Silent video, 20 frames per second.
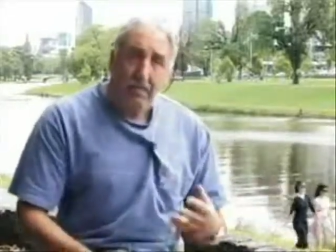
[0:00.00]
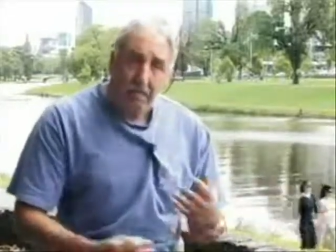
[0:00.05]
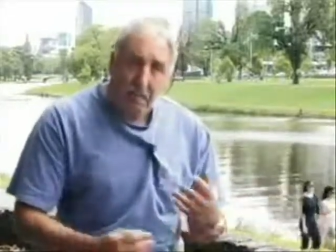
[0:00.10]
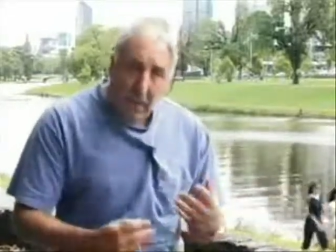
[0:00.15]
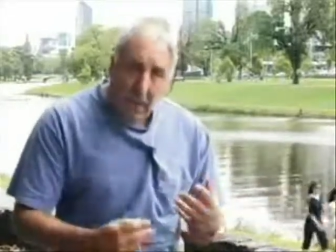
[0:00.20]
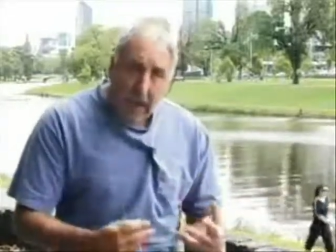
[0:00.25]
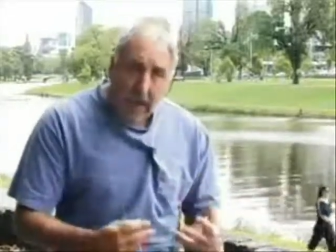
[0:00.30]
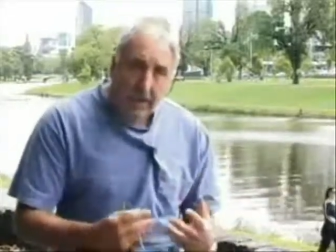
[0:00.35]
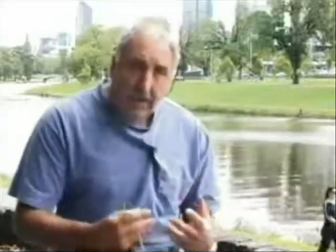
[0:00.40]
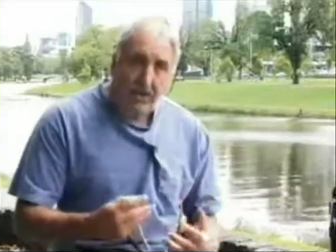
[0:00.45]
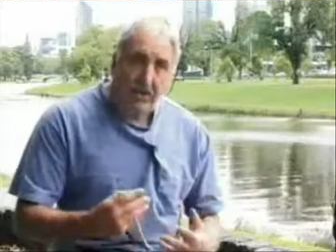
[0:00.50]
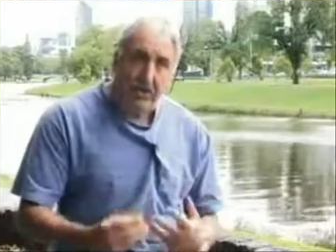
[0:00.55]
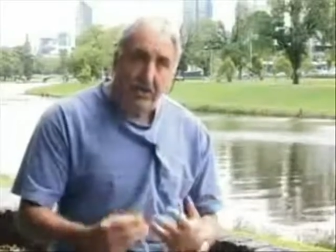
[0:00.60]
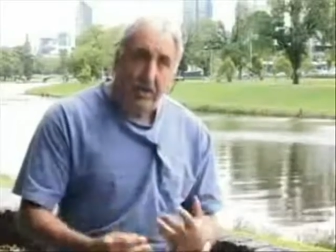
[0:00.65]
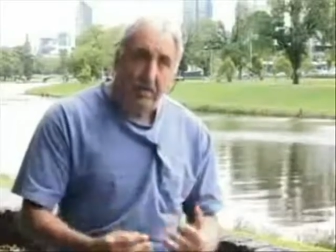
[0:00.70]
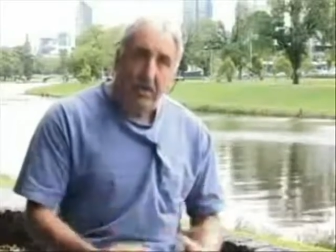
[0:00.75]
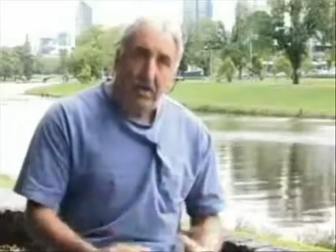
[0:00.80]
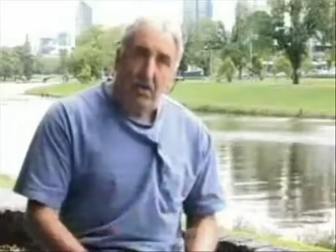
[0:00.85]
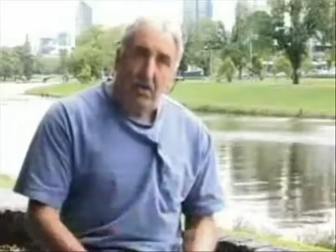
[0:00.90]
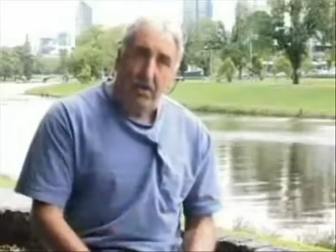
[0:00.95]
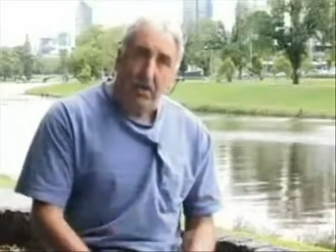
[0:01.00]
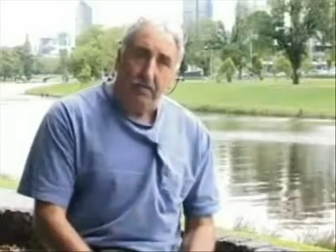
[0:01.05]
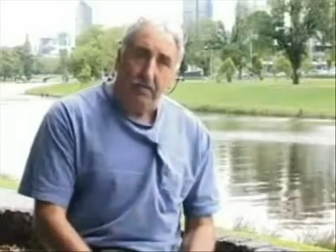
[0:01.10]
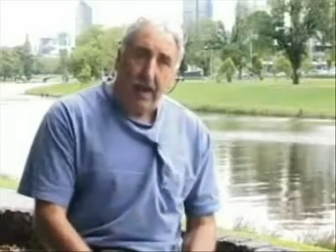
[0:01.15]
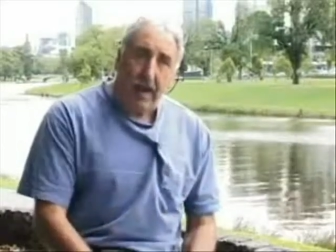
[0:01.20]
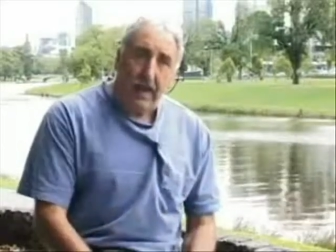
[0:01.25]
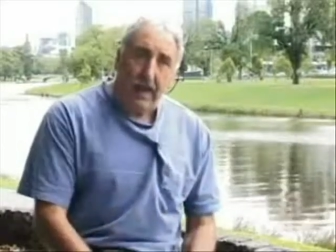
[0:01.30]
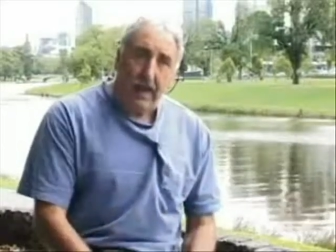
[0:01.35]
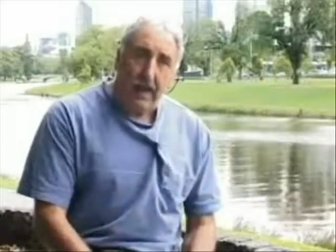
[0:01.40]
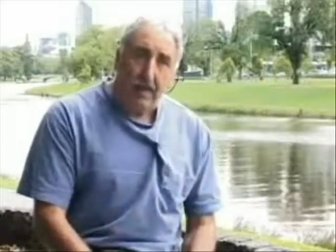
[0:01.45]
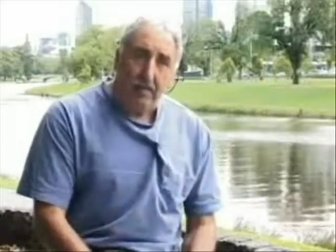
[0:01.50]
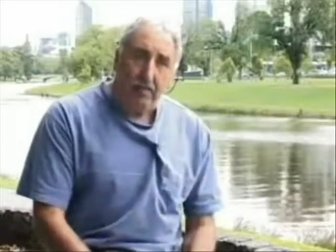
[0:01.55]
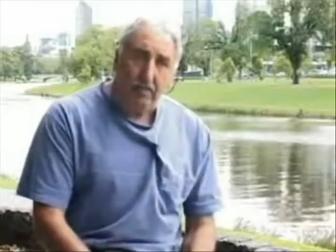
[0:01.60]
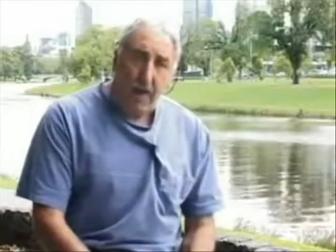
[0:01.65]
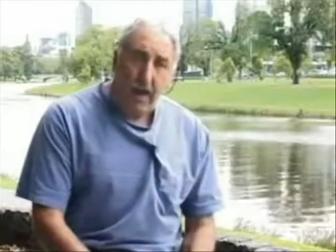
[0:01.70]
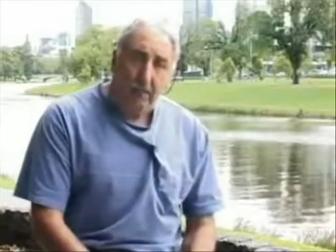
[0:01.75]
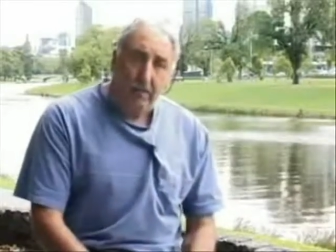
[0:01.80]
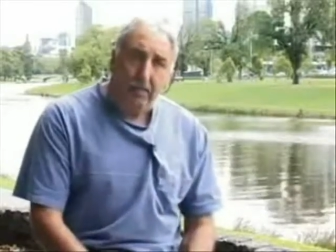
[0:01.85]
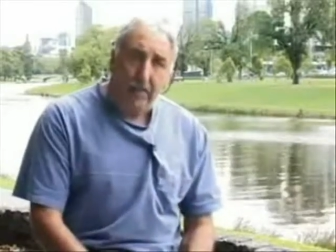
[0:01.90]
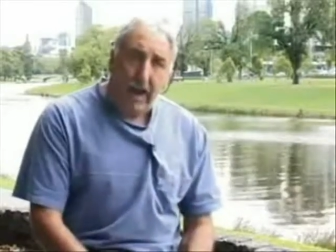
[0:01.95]
ban semi-automatic and
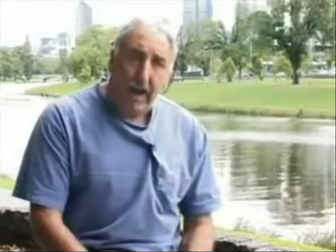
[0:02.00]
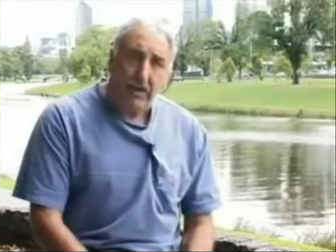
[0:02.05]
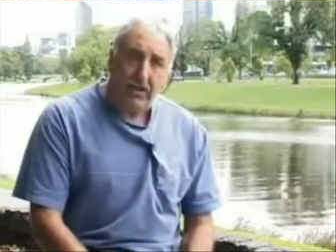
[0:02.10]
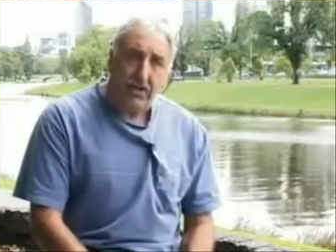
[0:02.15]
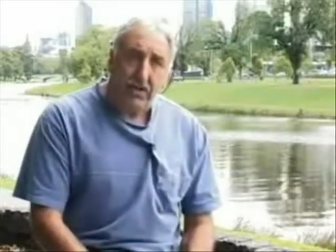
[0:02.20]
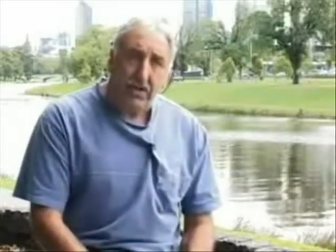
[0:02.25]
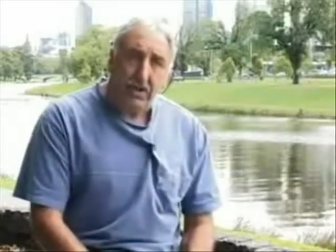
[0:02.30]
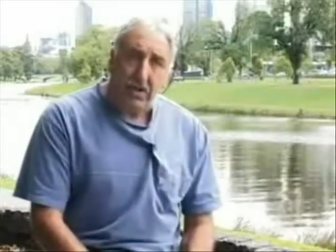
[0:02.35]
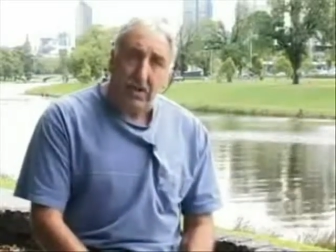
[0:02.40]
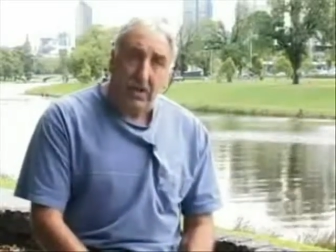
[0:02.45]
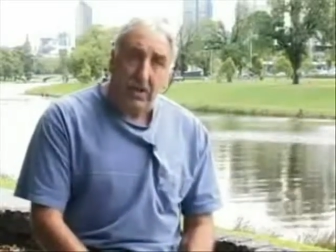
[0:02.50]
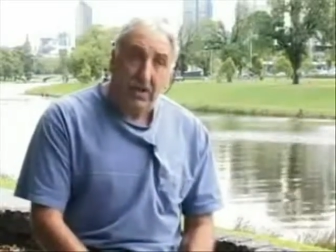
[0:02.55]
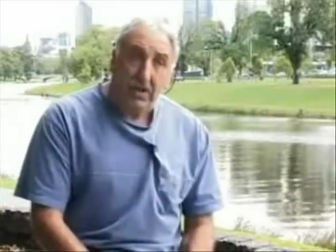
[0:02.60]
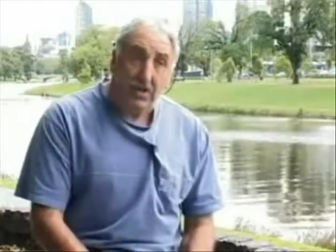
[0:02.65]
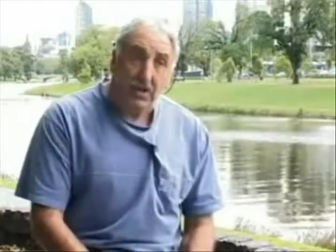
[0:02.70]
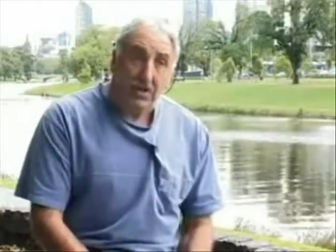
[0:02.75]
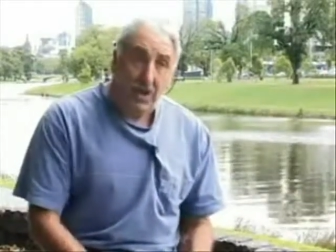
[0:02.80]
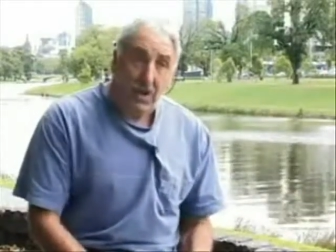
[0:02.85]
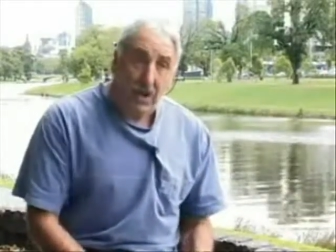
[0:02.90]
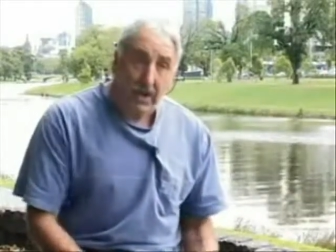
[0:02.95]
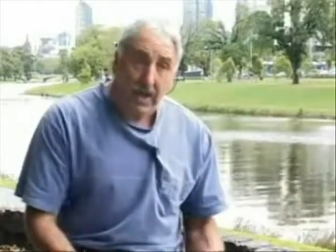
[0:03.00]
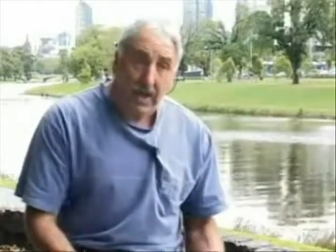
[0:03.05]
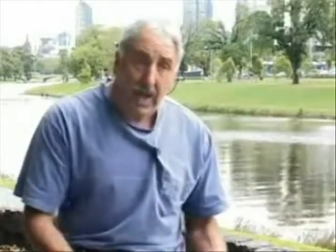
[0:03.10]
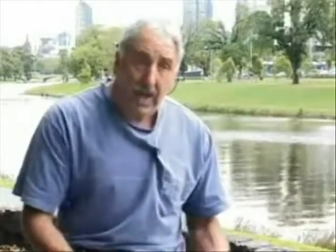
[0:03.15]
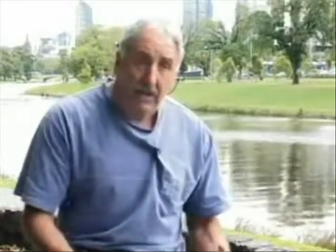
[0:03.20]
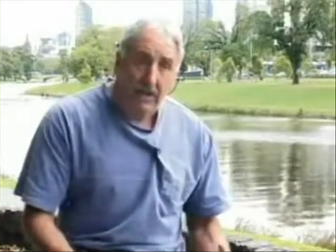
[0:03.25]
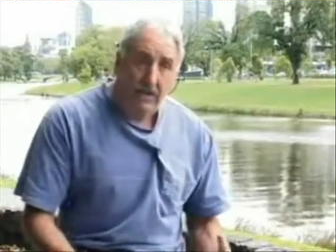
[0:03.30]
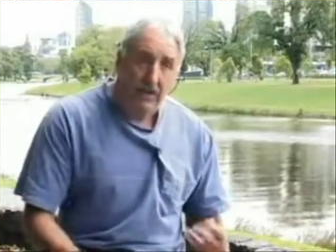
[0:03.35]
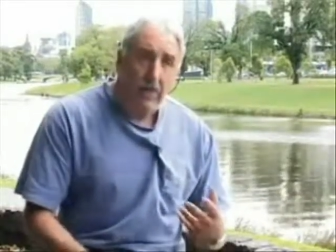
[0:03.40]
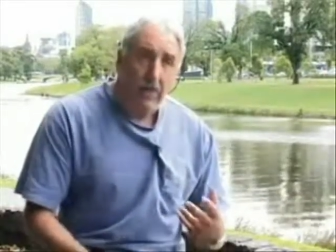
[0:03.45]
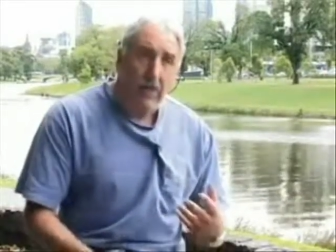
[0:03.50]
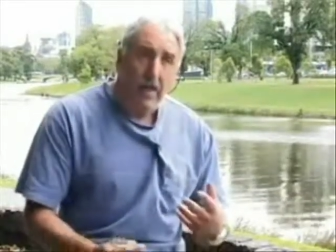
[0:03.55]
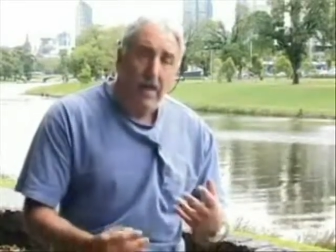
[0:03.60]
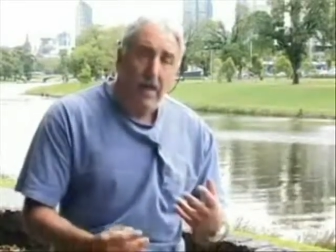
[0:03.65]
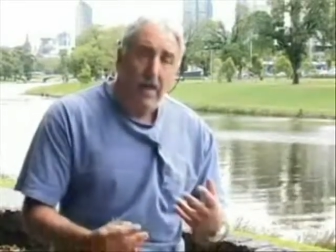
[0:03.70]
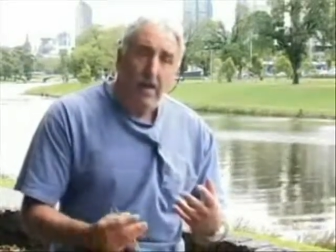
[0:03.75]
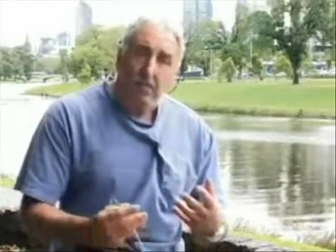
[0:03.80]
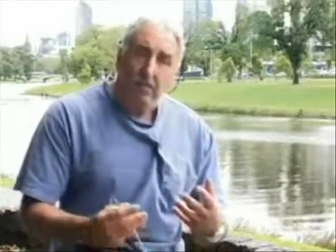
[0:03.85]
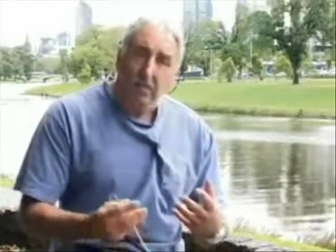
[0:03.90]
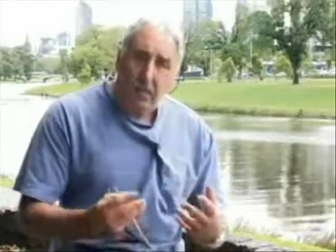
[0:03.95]
pump-action shotguns.
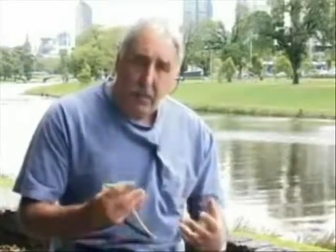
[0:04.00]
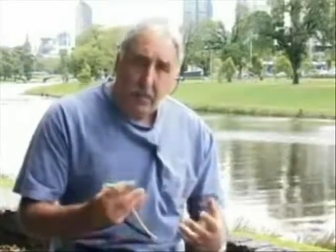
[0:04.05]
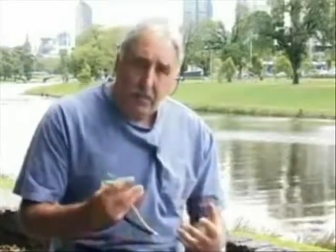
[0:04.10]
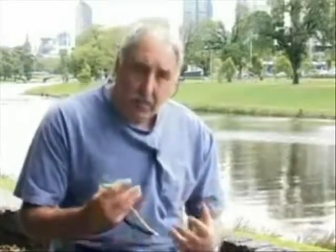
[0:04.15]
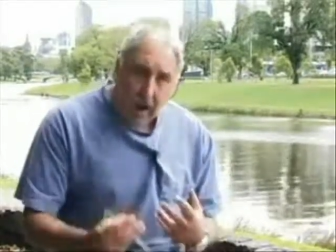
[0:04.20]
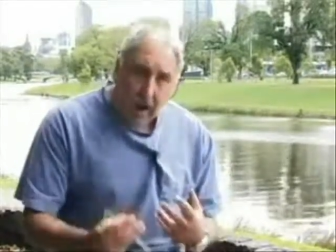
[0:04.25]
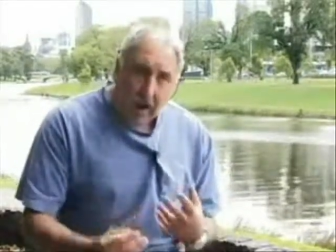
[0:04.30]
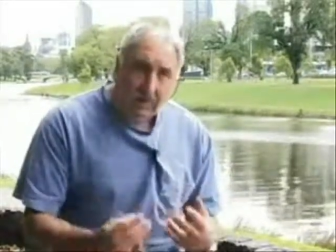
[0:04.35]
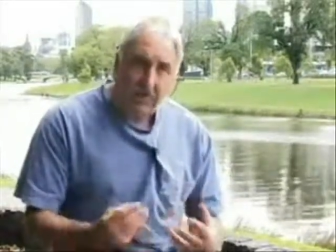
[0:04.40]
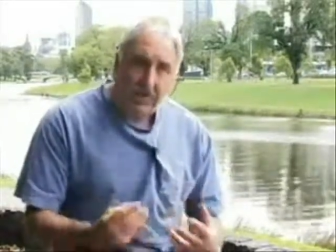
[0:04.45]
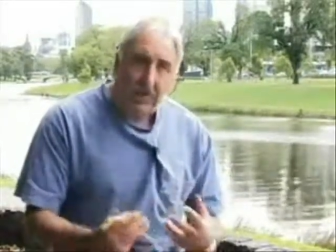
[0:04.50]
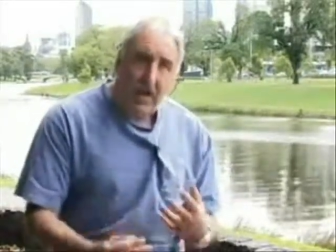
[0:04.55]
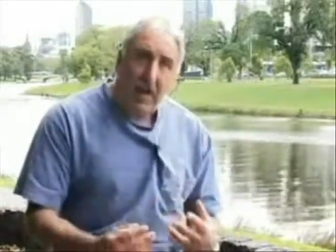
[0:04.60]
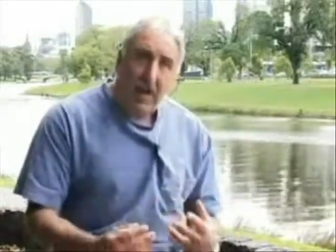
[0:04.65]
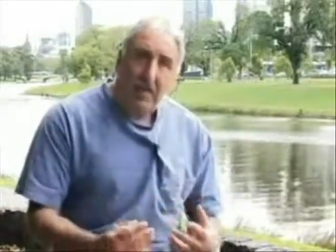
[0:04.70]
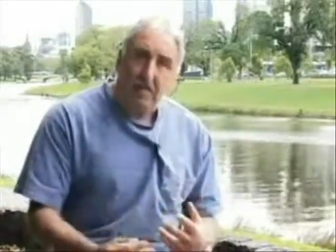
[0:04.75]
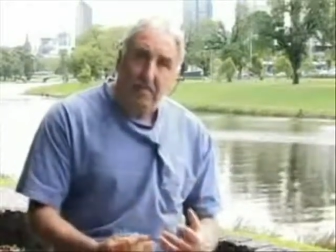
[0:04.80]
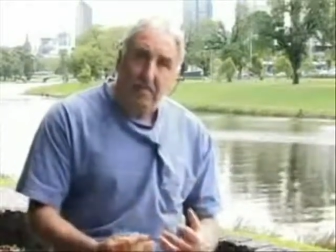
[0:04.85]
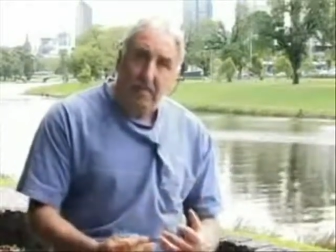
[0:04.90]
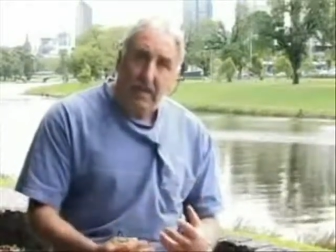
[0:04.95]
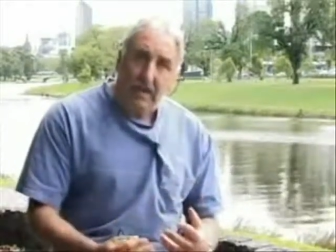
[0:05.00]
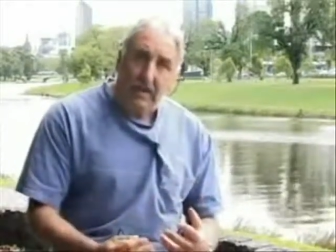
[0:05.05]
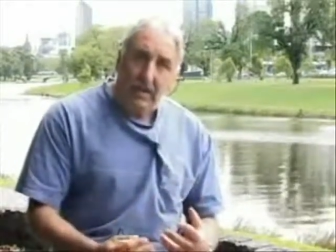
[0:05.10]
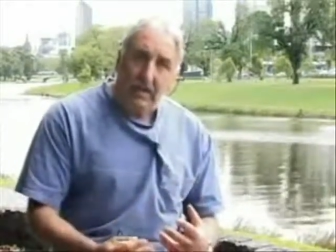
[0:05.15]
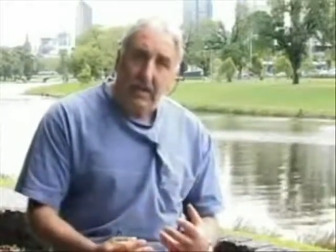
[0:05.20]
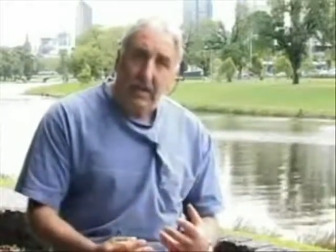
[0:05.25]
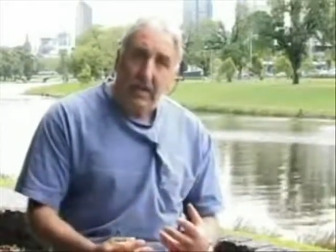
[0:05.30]
But the Bracks government